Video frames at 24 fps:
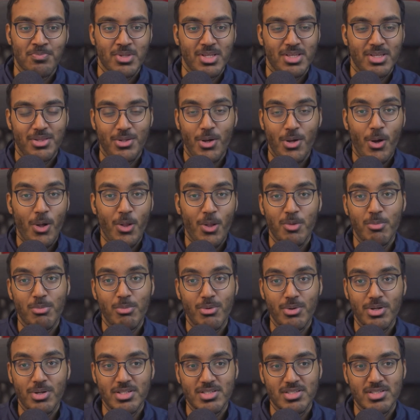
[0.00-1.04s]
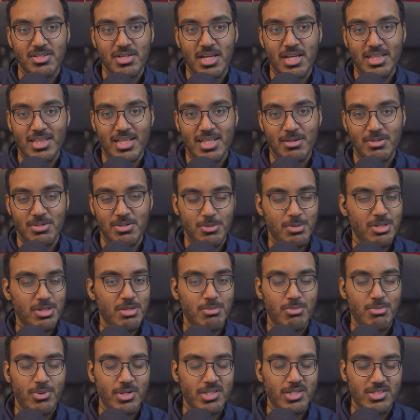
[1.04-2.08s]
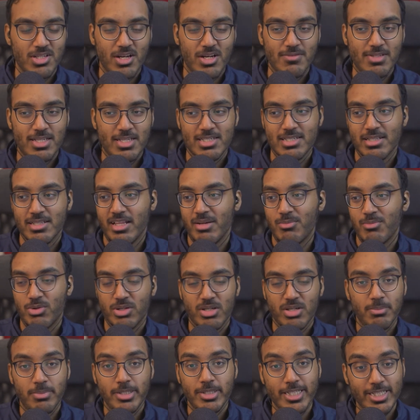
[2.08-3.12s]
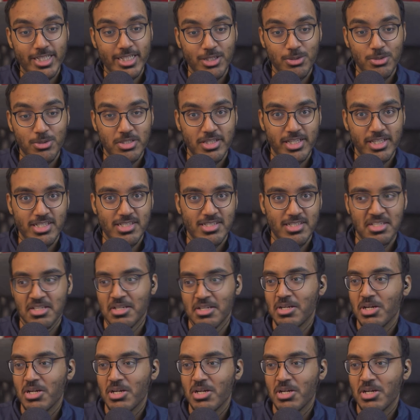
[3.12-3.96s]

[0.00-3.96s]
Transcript: all the boys in the boys soft tennis club were completely useless.